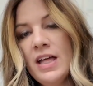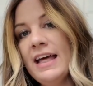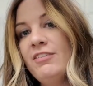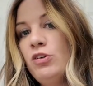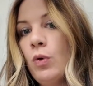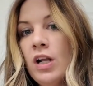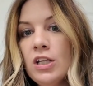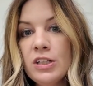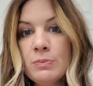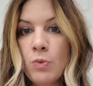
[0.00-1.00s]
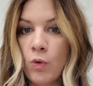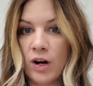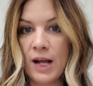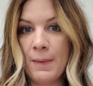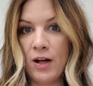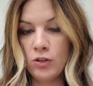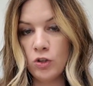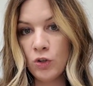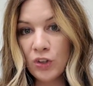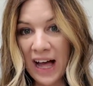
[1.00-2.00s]
If you want to learn more about
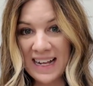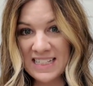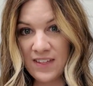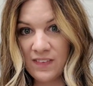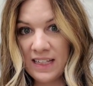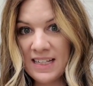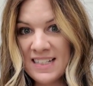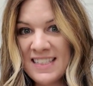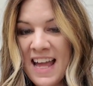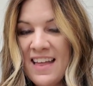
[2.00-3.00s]
Google activities,